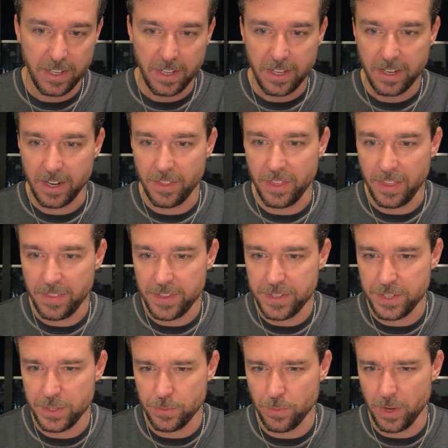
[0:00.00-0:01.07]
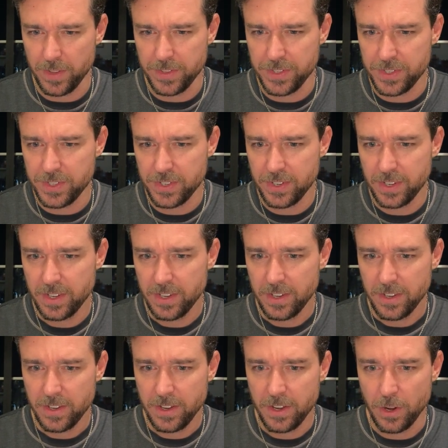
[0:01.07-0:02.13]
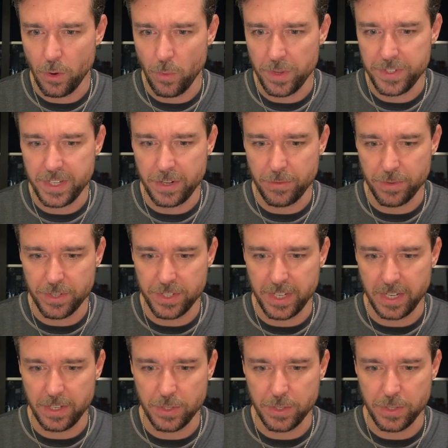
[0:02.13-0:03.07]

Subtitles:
And I think this is what's interesting